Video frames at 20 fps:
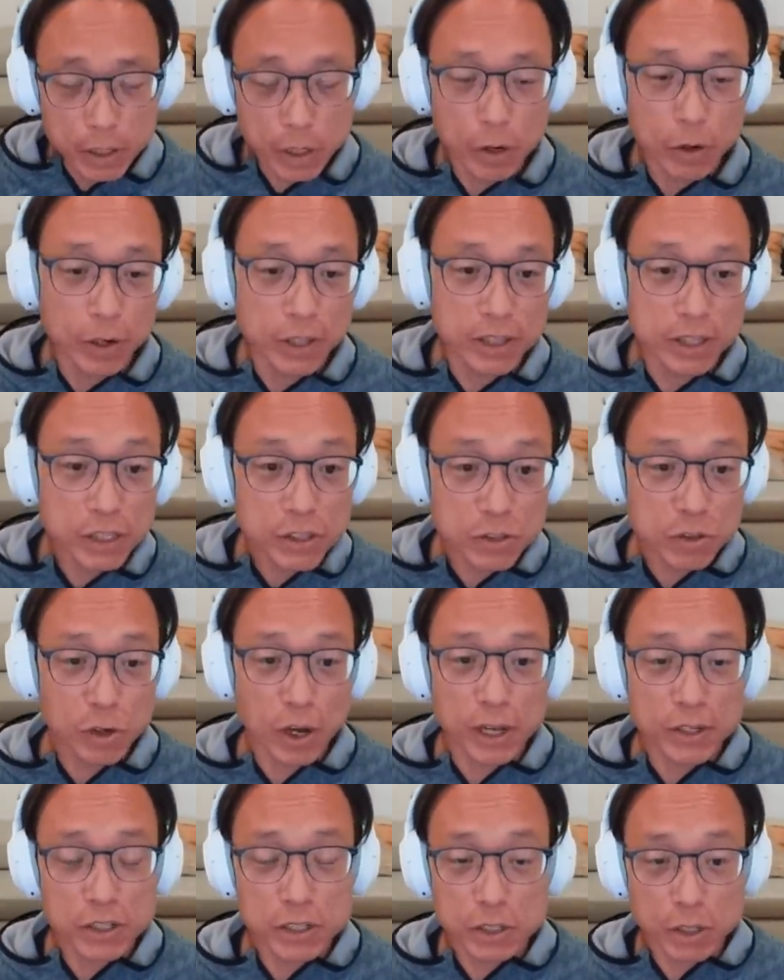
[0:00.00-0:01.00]
you know, this
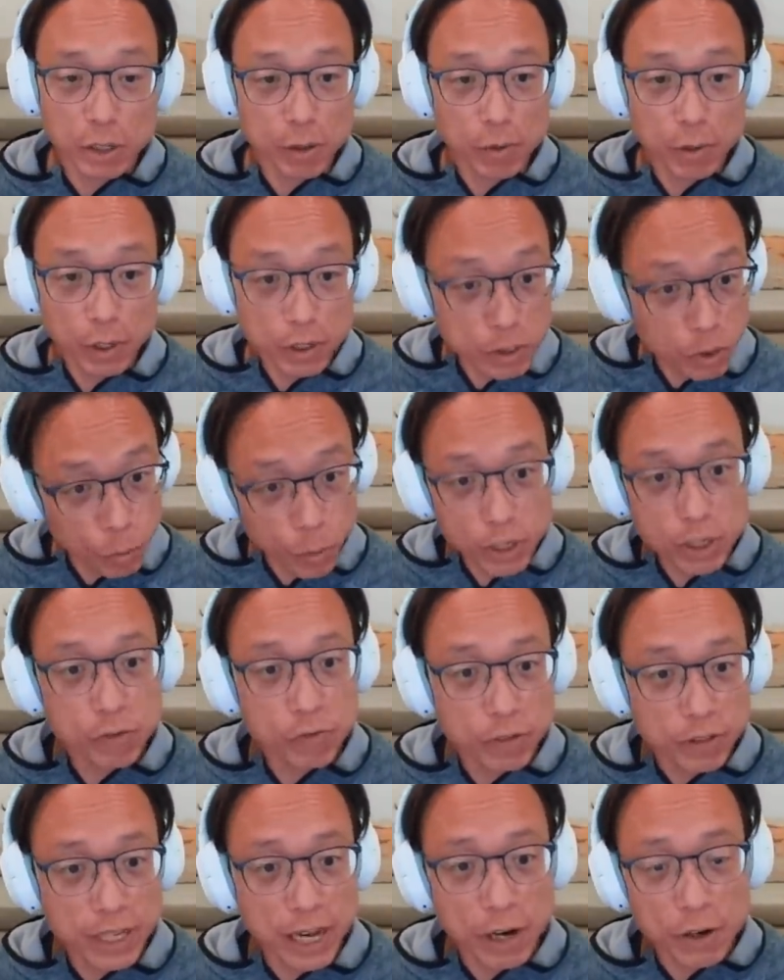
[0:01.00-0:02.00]
to us is a is a
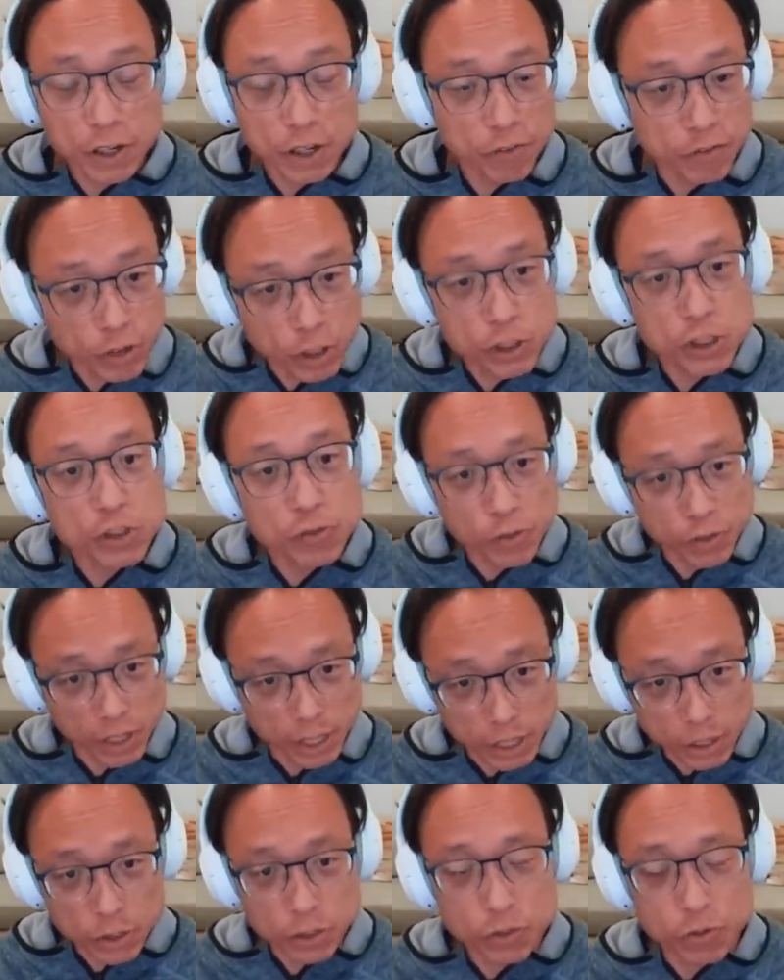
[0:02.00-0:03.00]
wonderful narrative, not just for
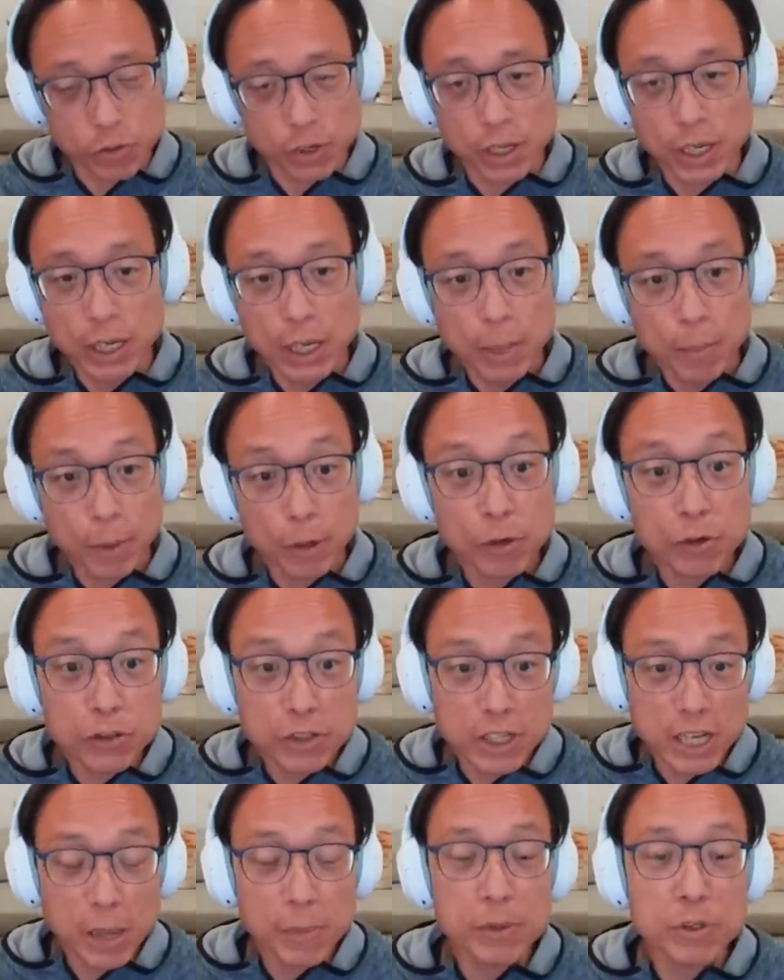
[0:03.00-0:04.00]
the industry, but
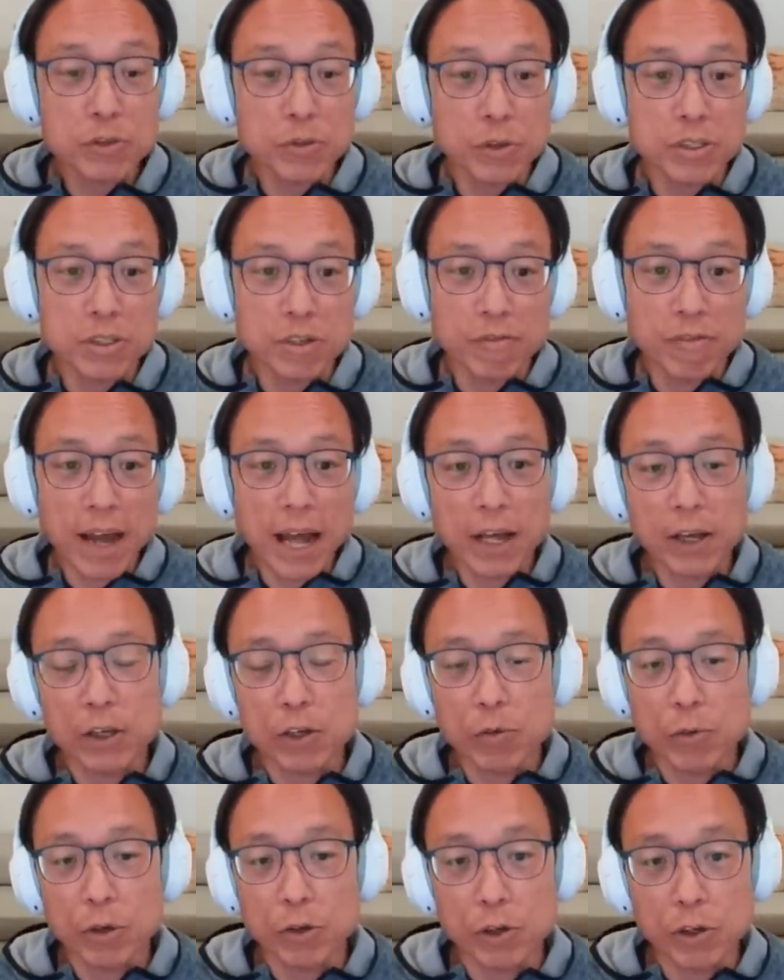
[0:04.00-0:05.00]
also demonstrates the
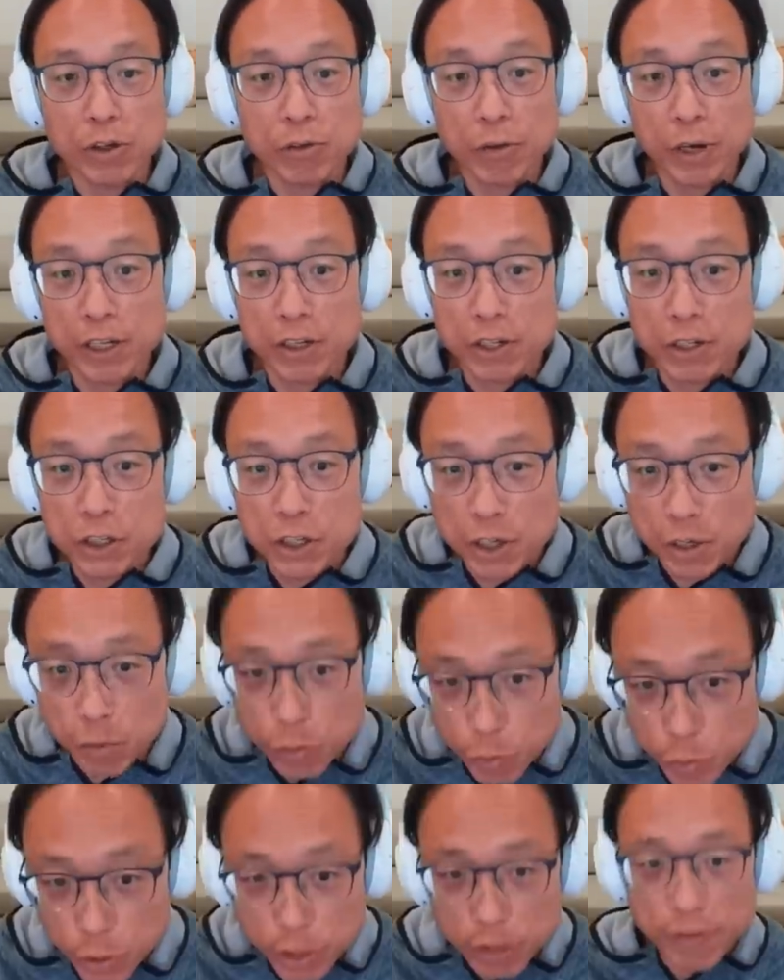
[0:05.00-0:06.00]
value when you create
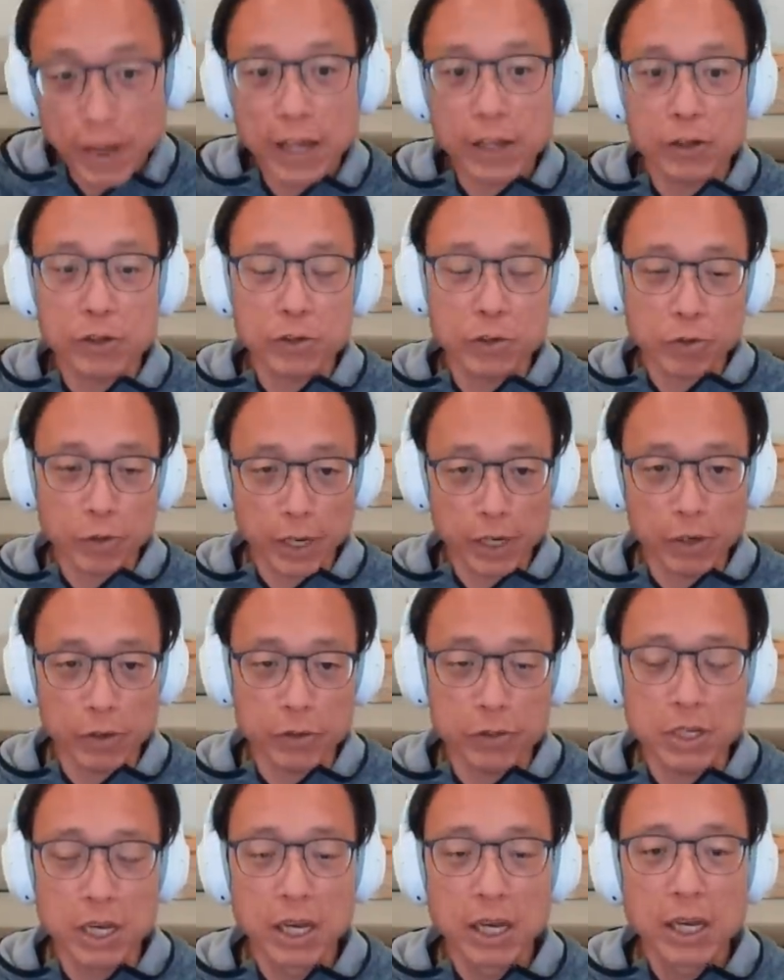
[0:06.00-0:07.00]
real value to
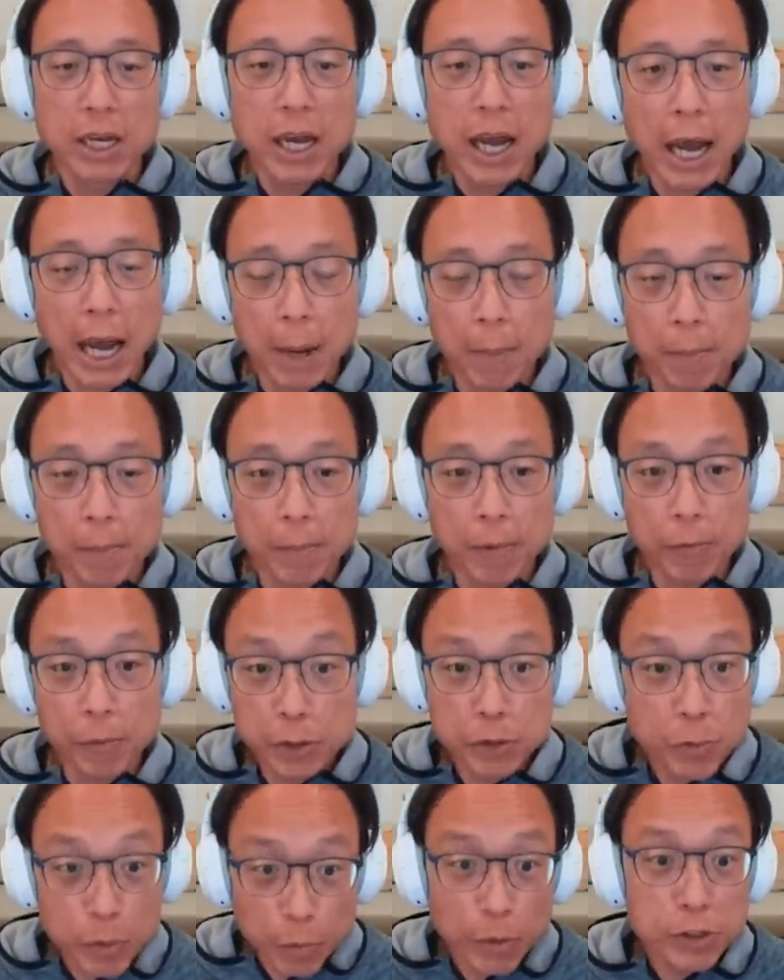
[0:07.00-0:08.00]
creators, um,
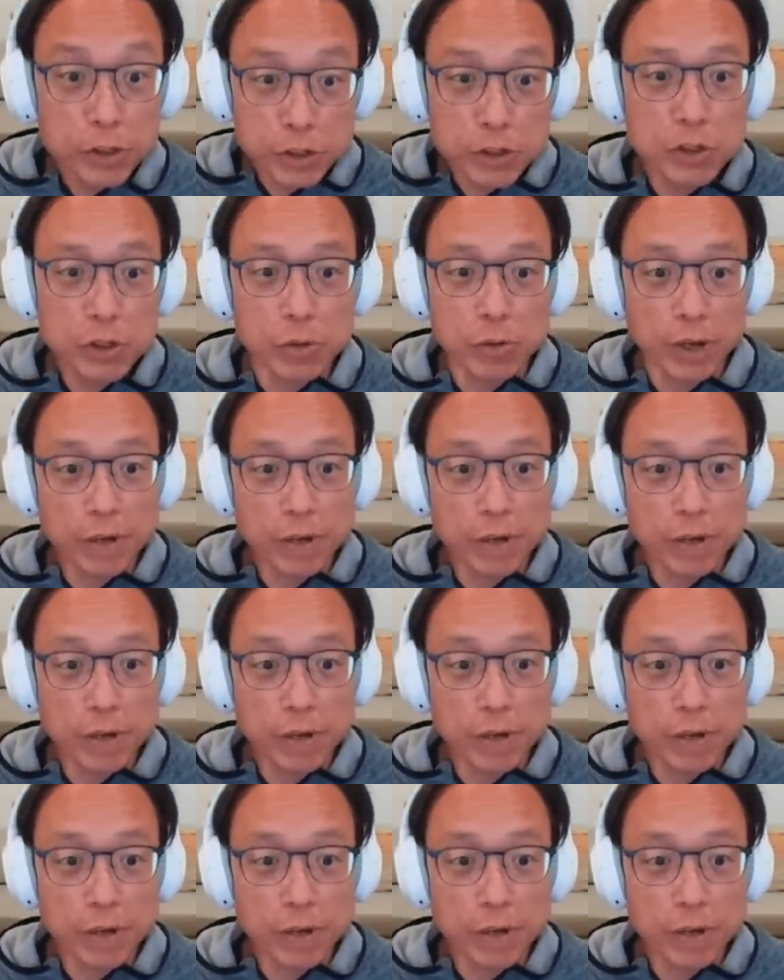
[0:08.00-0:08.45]
which we want to do.